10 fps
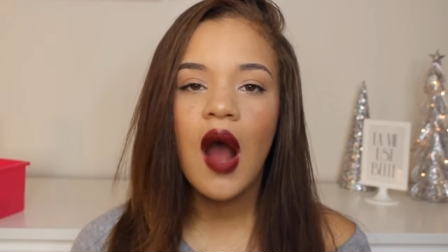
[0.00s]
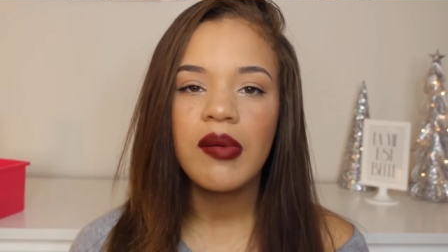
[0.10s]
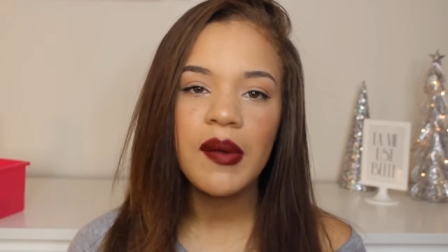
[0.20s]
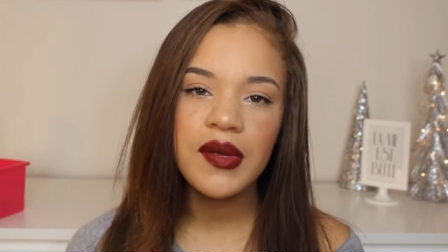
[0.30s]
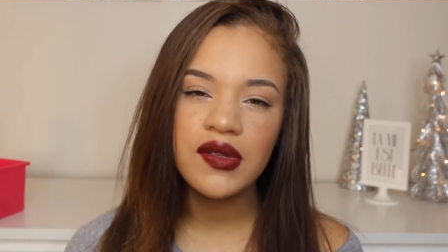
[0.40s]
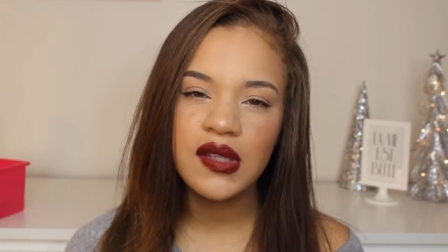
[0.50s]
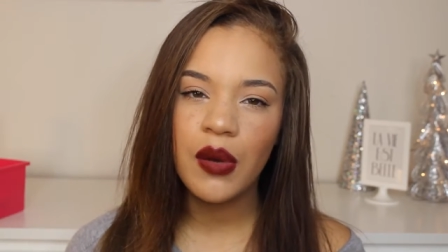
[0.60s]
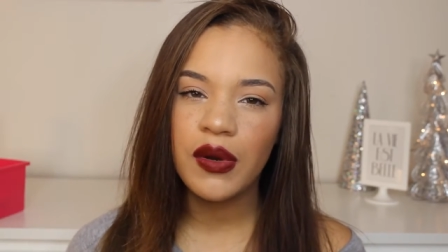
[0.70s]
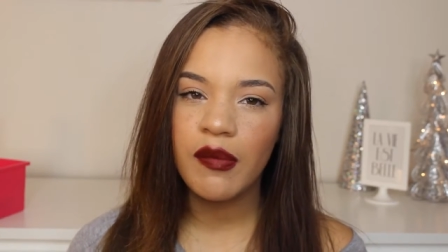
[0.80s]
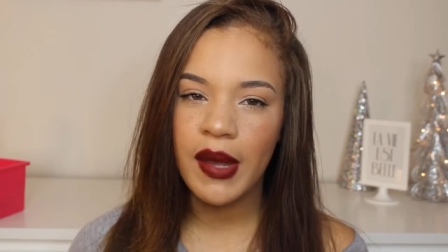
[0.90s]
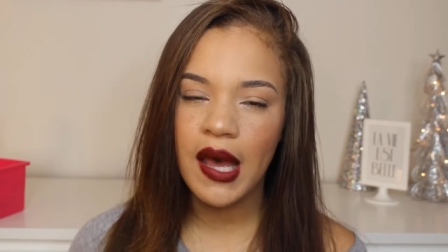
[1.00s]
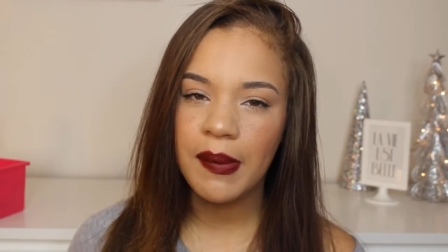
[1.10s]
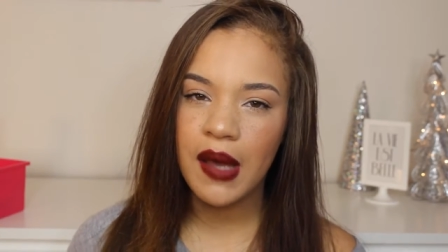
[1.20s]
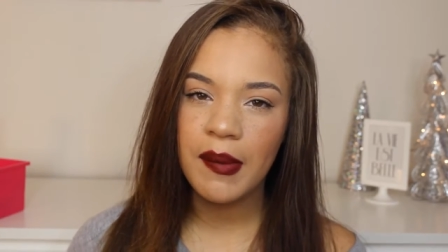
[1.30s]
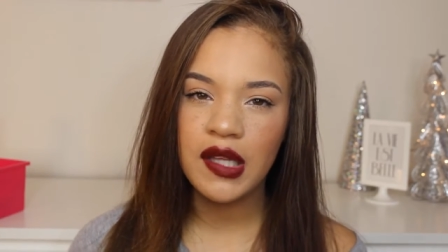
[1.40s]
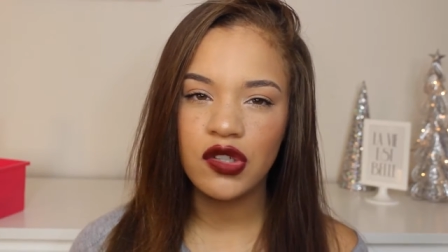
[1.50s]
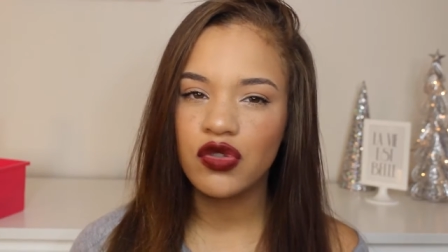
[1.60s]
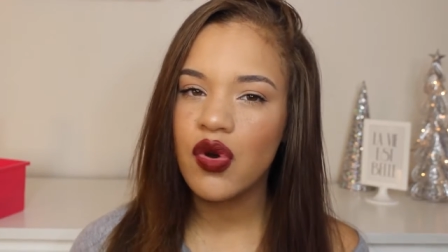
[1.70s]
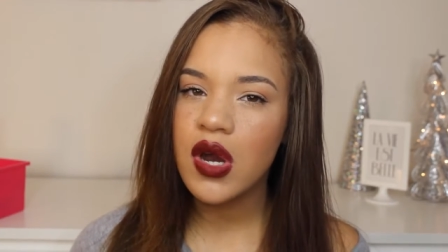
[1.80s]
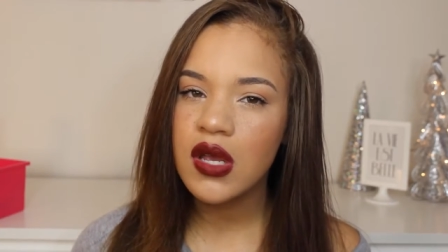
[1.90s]
I'll probably use it in one of my upcoming
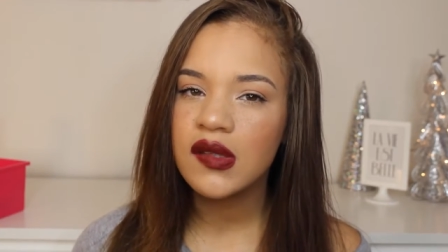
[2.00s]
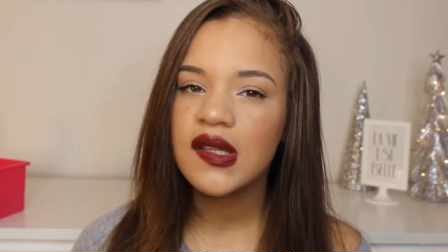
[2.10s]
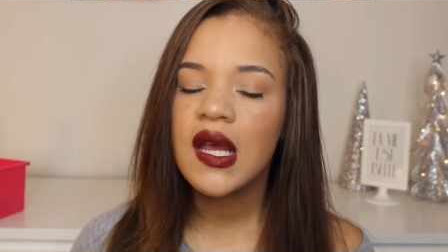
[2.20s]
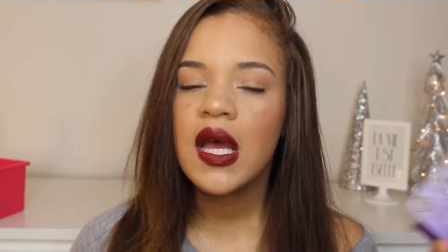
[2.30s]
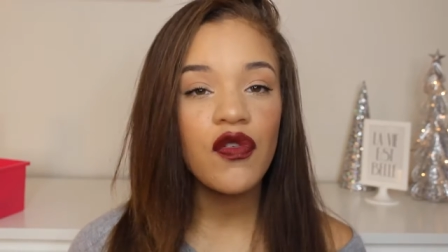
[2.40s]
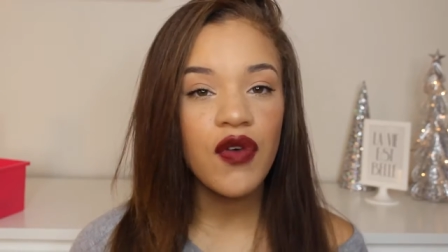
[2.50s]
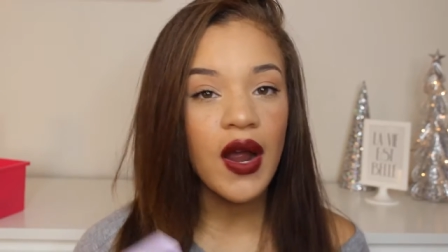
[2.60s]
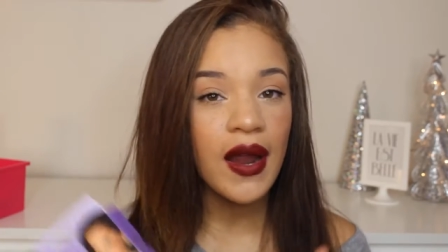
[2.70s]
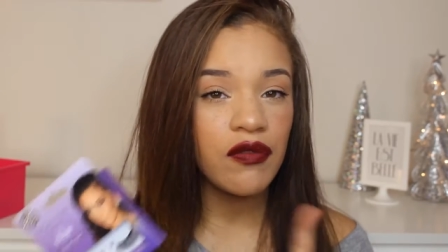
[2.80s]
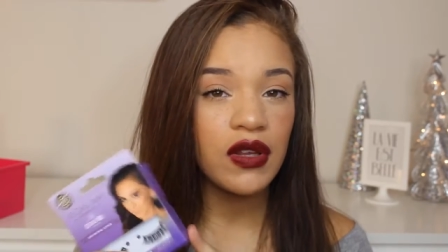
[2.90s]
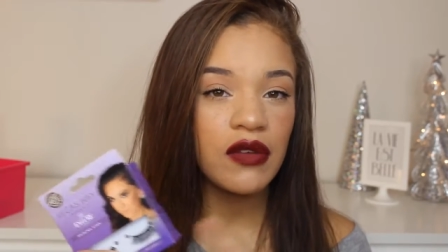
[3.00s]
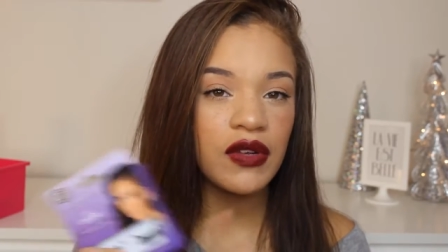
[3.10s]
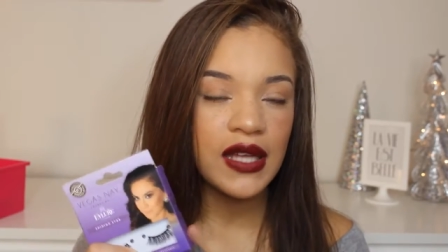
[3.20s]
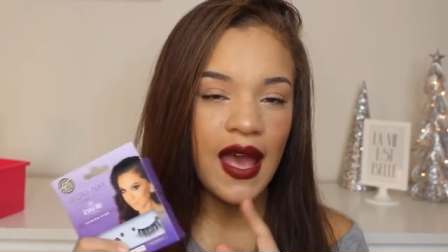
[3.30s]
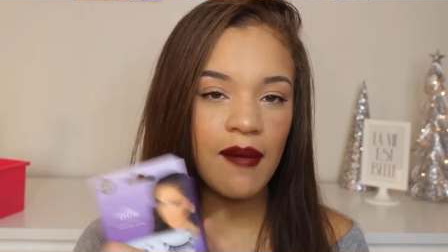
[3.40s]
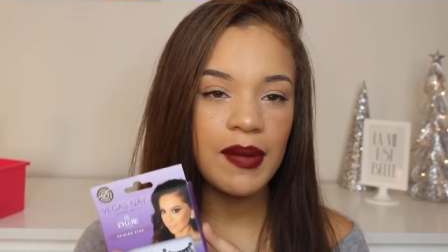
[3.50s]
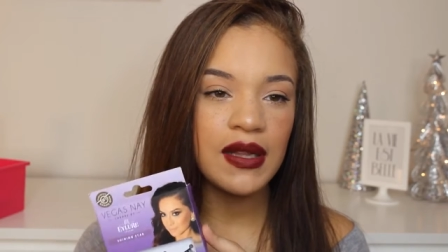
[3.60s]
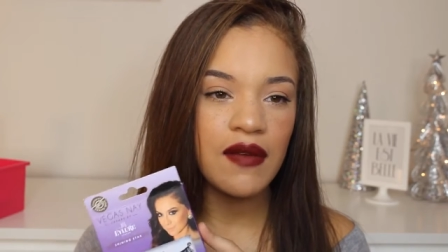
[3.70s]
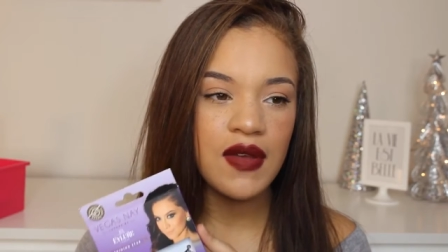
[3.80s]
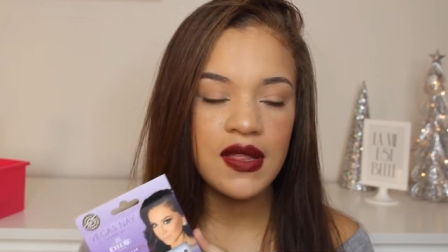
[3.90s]
tutorials. So far, I really, really have
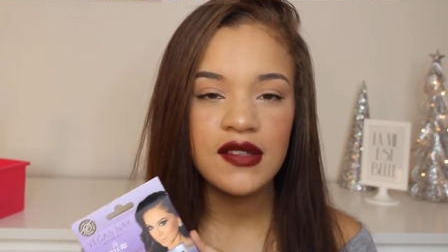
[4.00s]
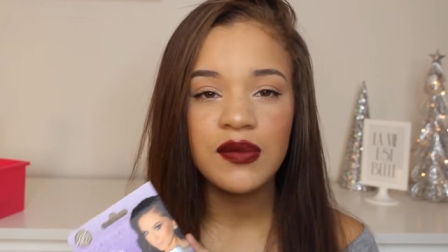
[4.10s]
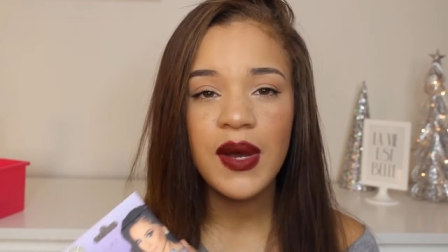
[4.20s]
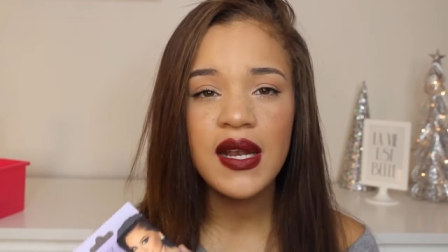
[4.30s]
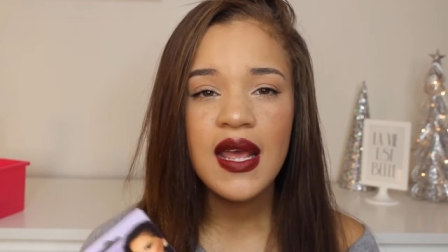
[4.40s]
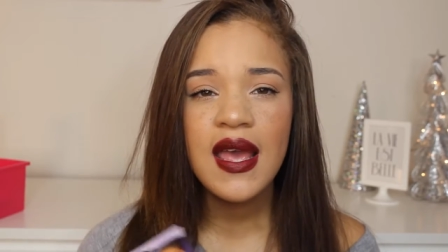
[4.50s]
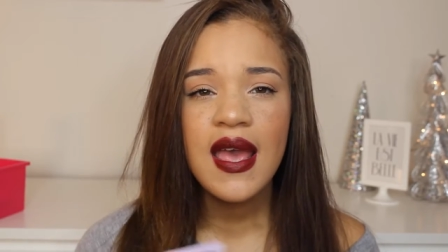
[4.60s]
been loving this one.